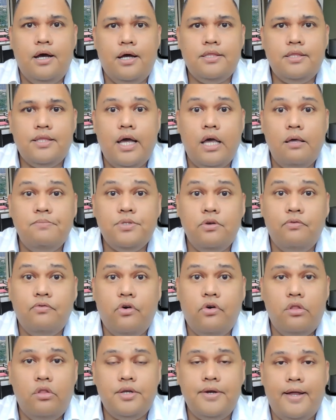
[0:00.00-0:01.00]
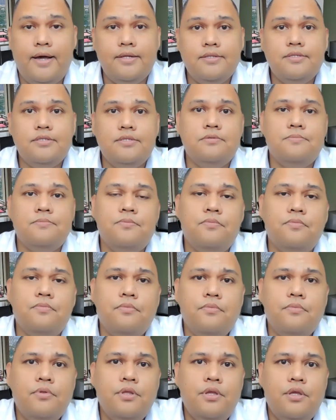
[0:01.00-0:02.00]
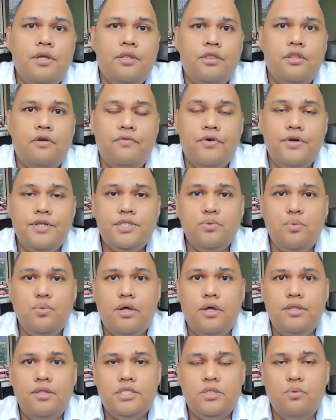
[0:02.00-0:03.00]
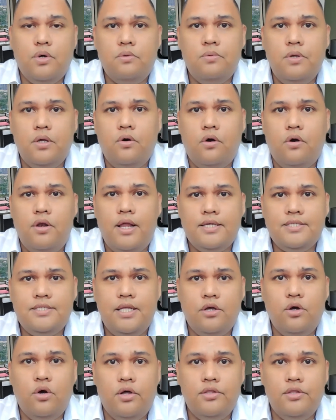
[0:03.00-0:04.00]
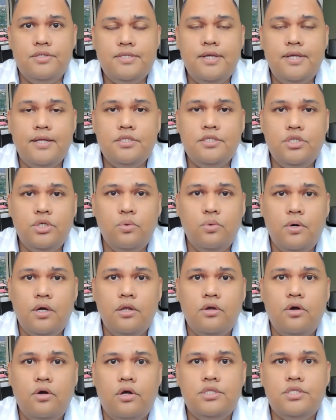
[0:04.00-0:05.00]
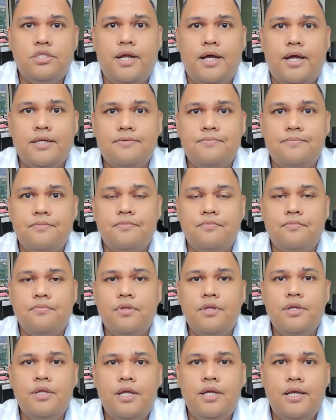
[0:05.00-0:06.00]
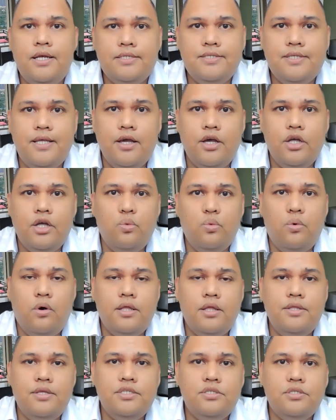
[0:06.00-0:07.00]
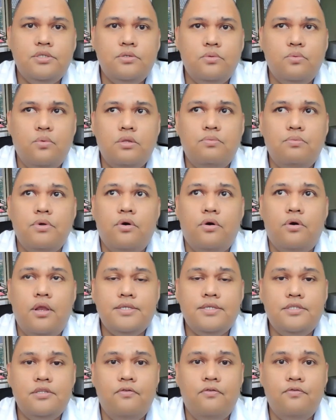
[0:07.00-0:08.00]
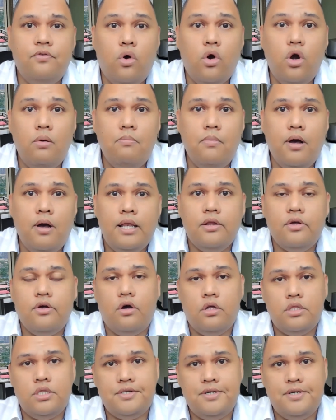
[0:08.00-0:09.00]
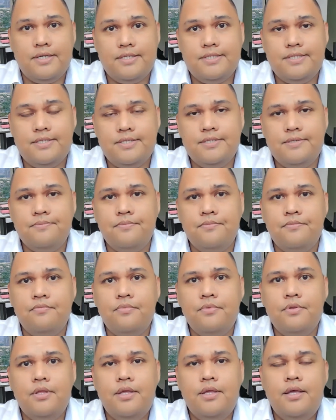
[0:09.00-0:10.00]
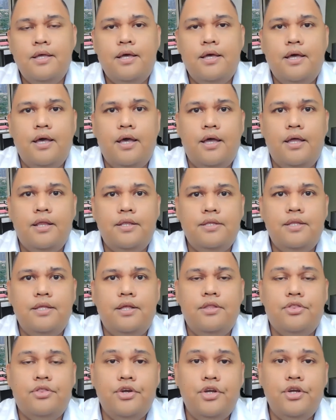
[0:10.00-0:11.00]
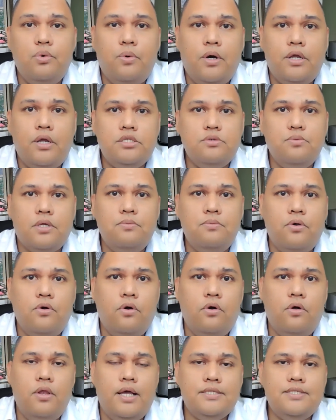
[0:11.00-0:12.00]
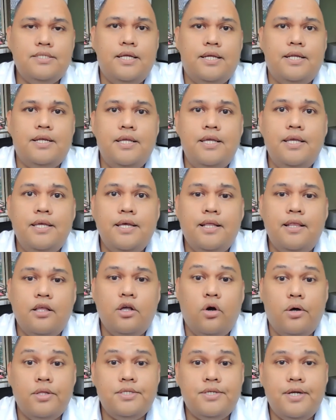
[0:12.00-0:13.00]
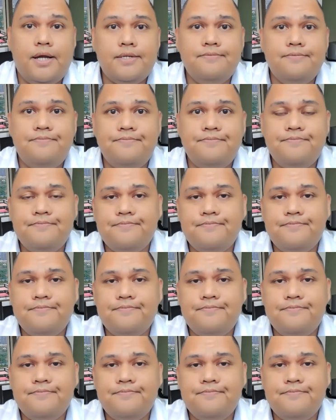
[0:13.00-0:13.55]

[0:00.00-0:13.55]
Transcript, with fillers: uh, types of contracts. The first one is what we call as the consensual contract. The second one is what we call as the formal contracts. And the third one is what we call as the real contract.